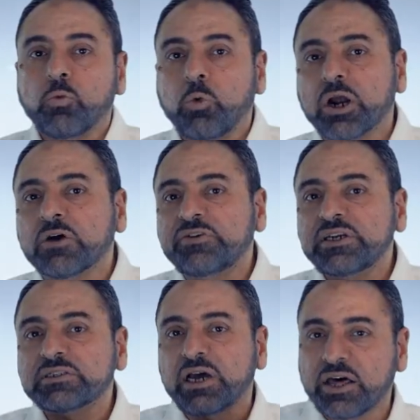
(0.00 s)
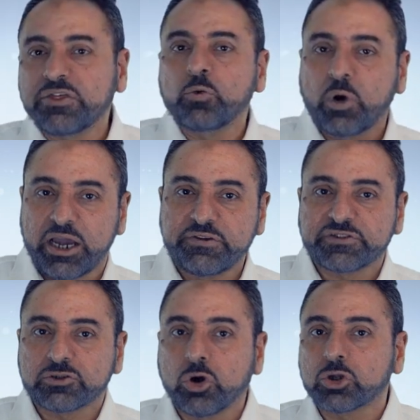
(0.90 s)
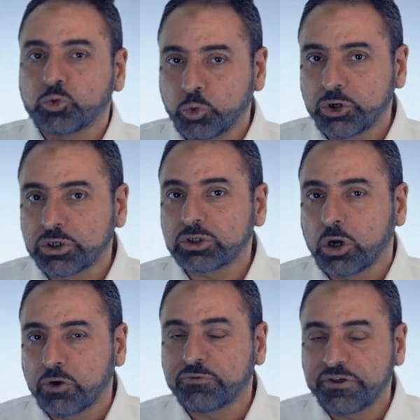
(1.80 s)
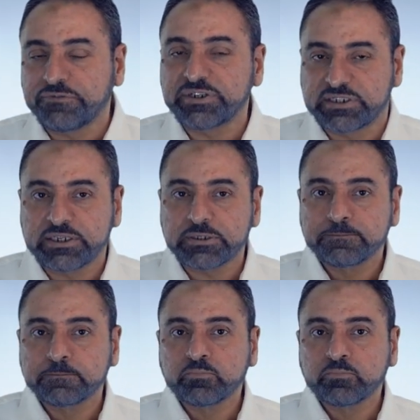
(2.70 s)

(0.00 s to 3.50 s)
One of his other wives got word of the visit,